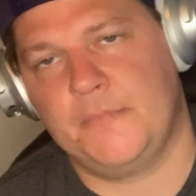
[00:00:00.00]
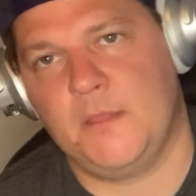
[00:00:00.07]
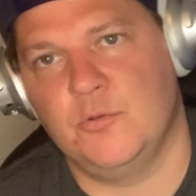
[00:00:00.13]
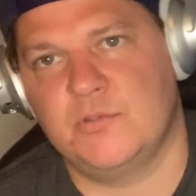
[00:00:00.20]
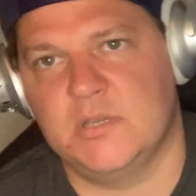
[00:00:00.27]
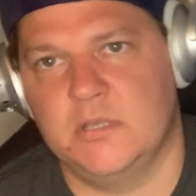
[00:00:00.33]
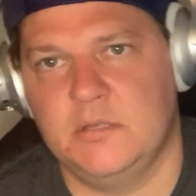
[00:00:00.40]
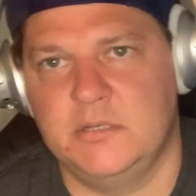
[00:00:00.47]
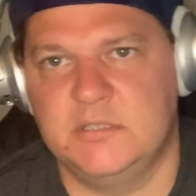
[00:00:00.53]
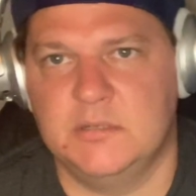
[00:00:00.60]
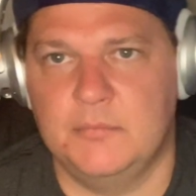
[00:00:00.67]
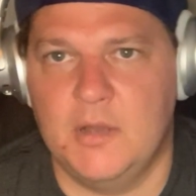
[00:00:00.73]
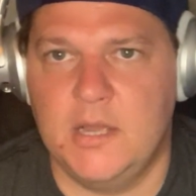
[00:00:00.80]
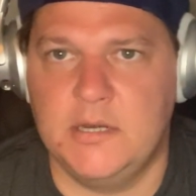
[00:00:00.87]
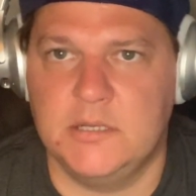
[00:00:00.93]
utilities
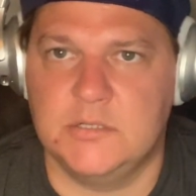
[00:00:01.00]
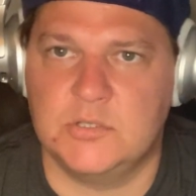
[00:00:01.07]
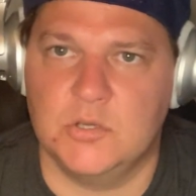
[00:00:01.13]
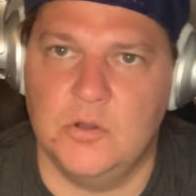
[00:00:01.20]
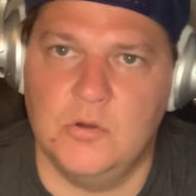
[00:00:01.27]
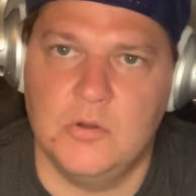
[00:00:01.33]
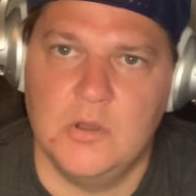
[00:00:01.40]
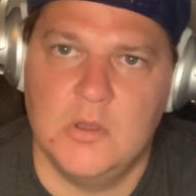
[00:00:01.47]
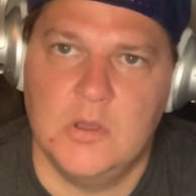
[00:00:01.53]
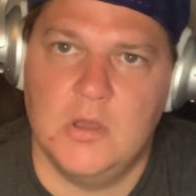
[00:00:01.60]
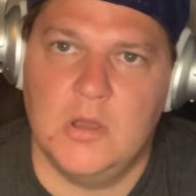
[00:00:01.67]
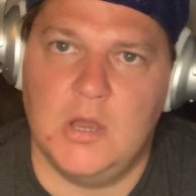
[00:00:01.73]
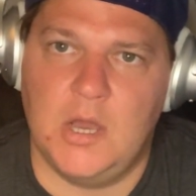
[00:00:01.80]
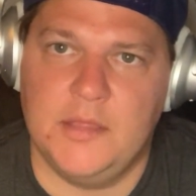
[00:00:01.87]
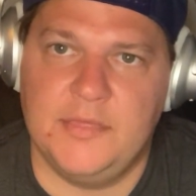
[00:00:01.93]
and mining. So
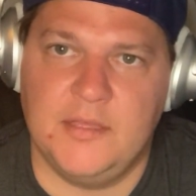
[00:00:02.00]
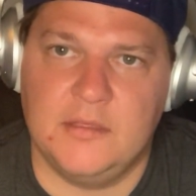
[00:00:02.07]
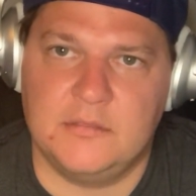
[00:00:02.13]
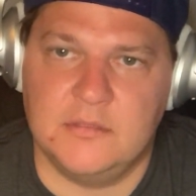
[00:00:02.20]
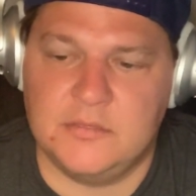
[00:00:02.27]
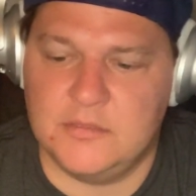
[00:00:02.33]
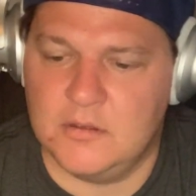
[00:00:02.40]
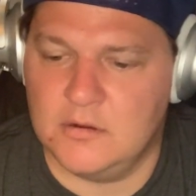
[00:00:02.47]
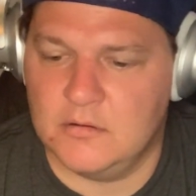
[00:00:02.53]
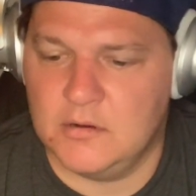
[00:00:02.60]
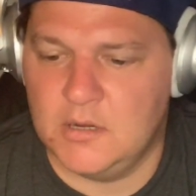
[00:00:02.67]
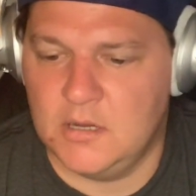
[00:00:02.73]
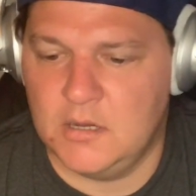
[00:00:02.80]
I think that they're